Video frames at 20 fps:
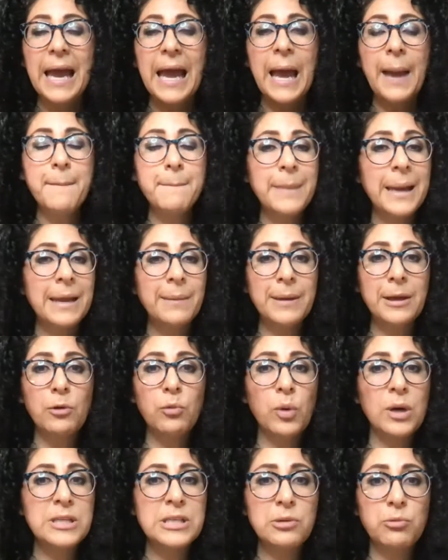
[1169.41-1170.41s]
And maybe
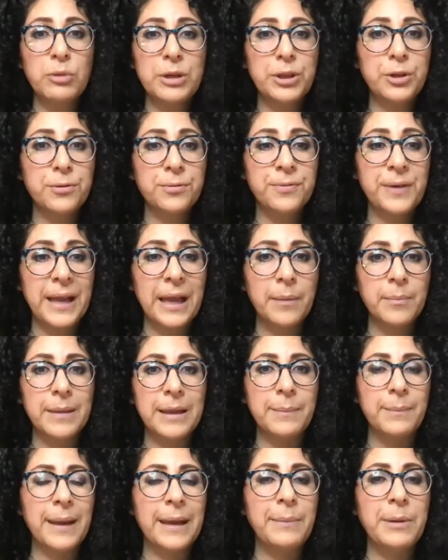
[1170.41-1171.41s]
it wasn't with your
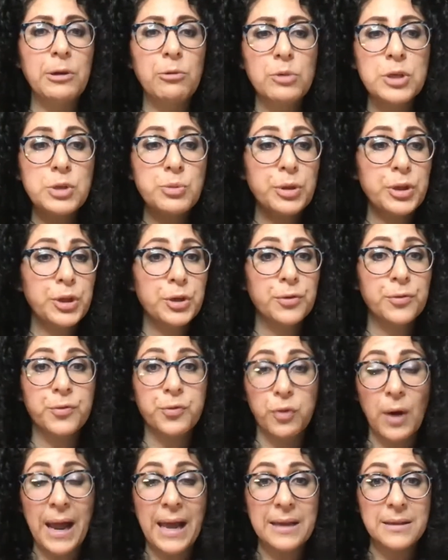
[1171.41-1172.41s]
family. Maybe it was with your
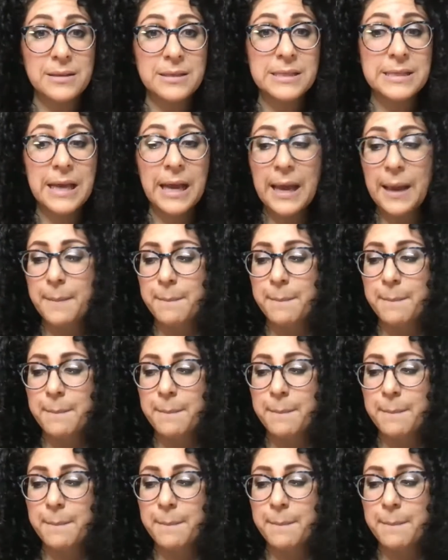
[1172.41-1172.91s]
friends.